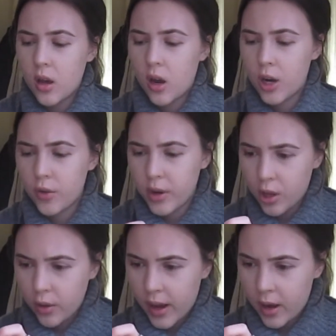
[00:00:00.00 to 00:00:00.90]
I don't really
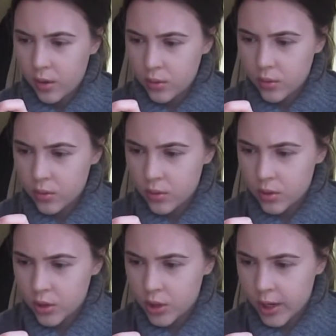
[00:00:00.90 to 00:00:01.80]
know how
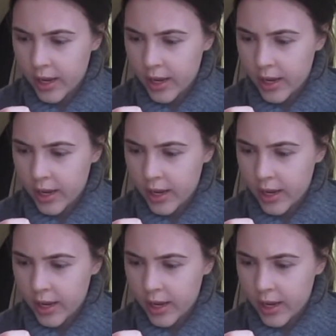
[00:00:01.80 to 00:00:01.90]
you'd like